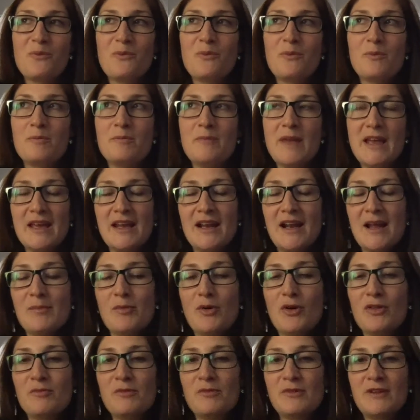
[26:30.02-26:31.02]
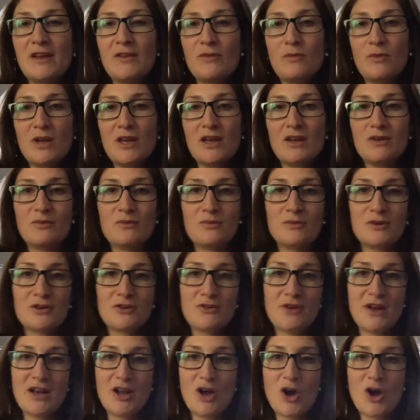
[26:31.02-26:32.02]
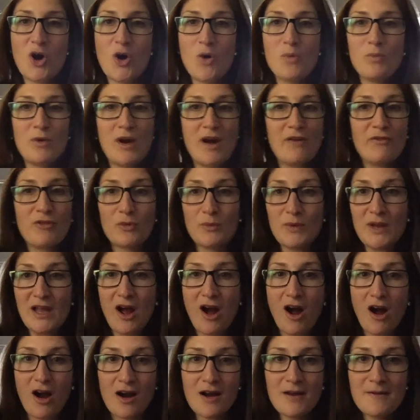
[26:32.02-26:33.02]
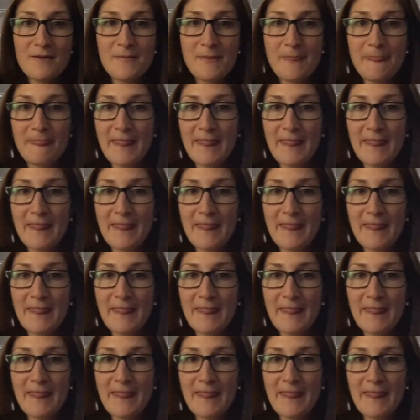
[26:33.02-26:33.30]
Mick and I both believe we will create a home wherever we are.